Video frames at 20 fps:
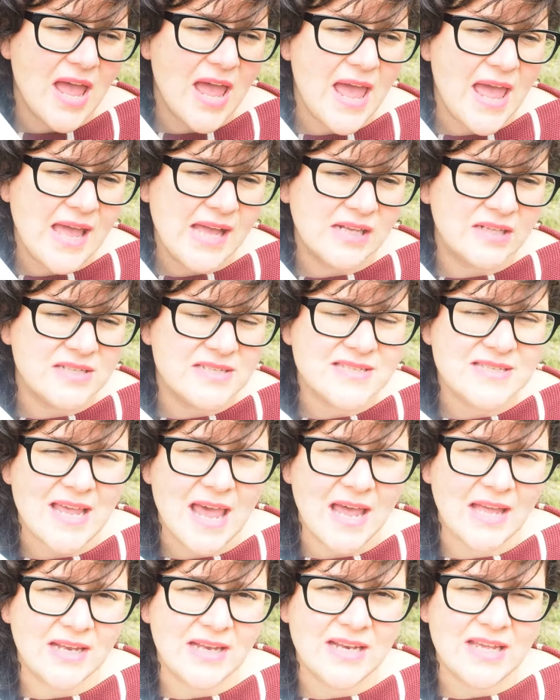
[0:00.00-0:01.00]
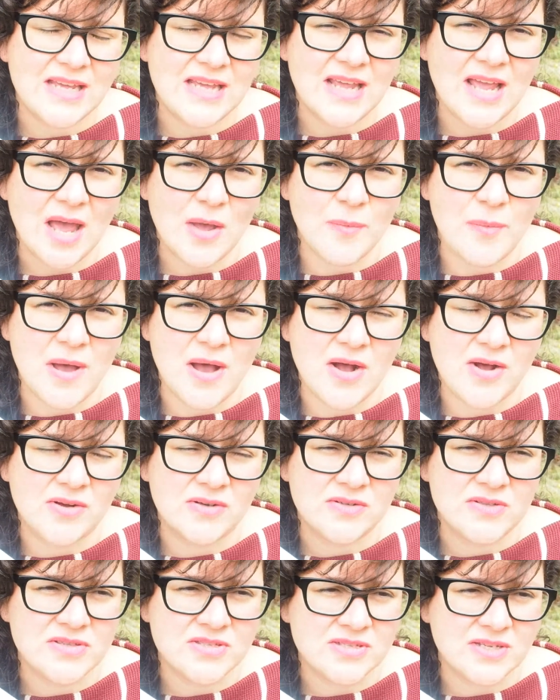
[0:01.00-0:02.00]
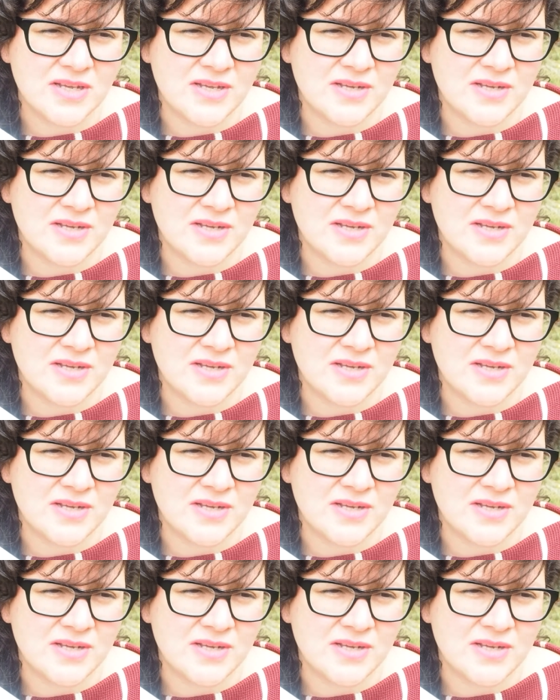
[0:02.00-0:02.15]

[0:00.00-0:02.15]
and sadly about